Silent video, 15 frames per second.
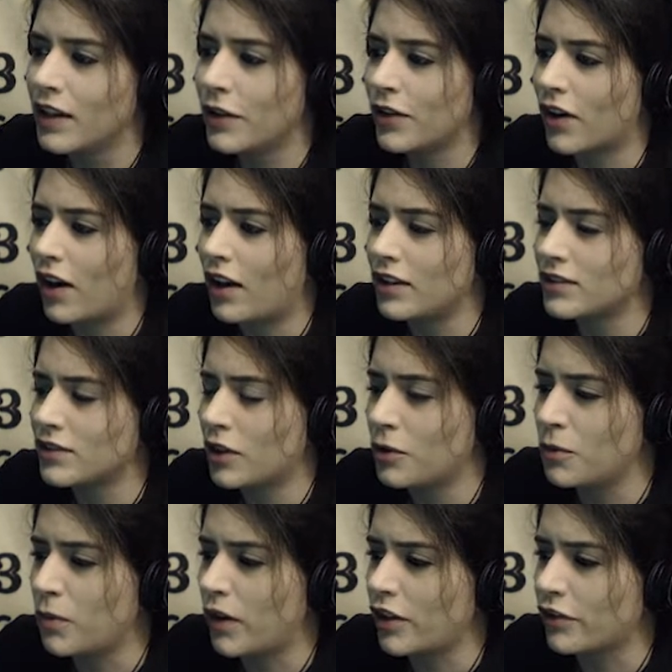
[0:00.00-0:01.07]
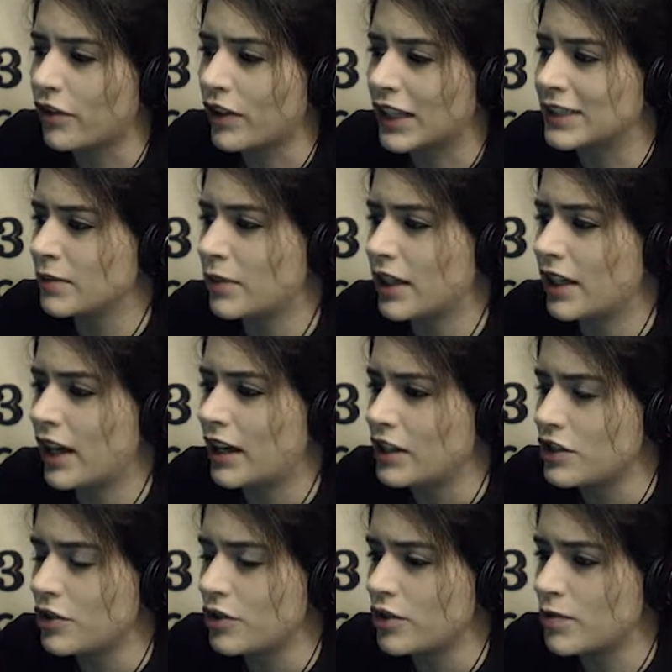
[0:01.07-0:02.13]
They're all so wonderful, I simply
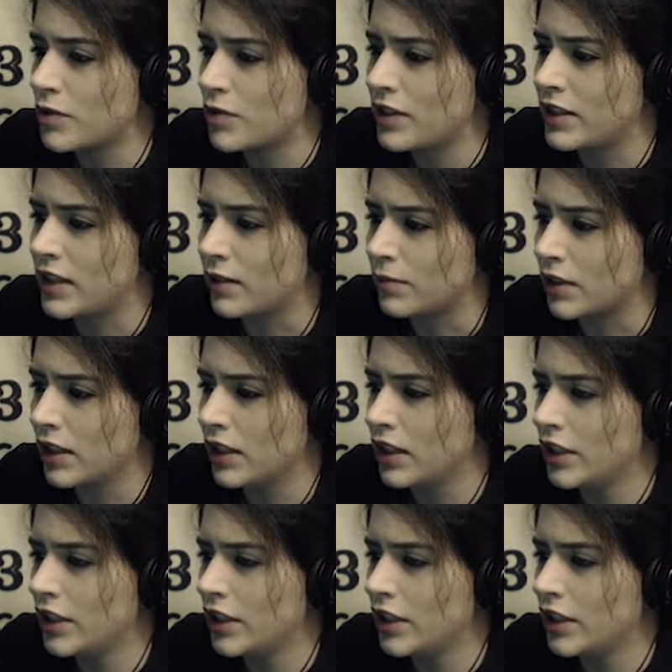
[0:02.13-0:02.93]
cannot choose between them.